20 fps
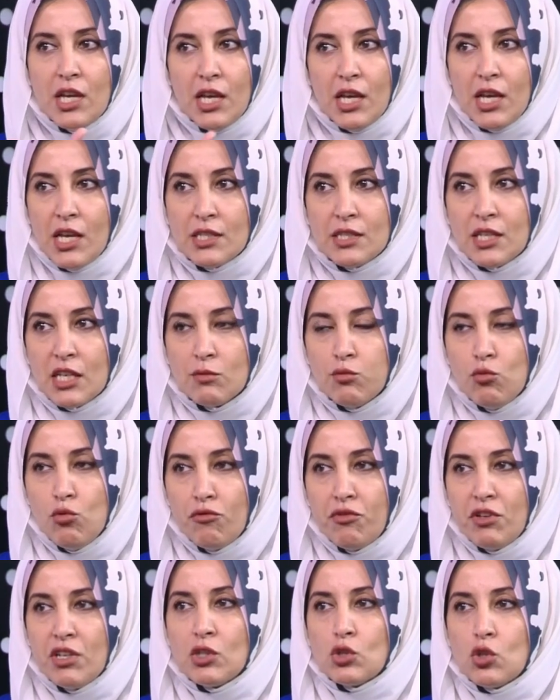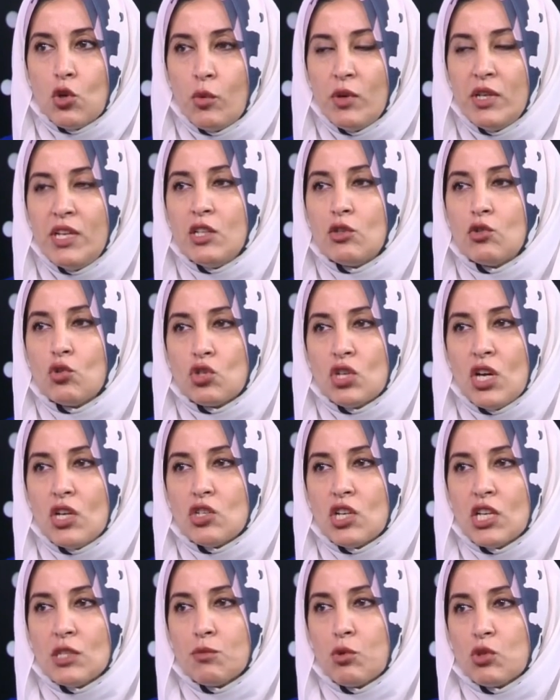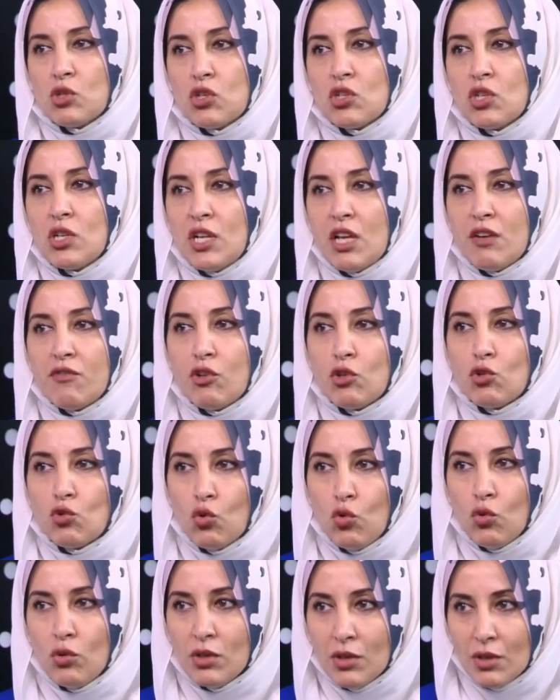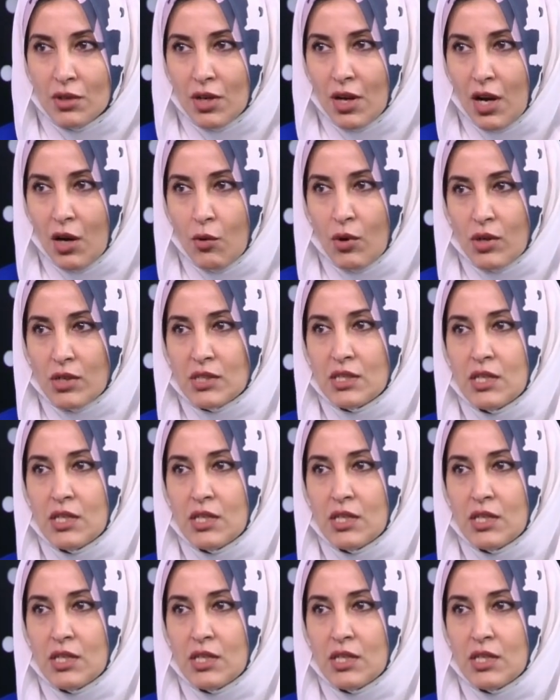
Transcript: He is not moving, so we need to change his position every 2 hours.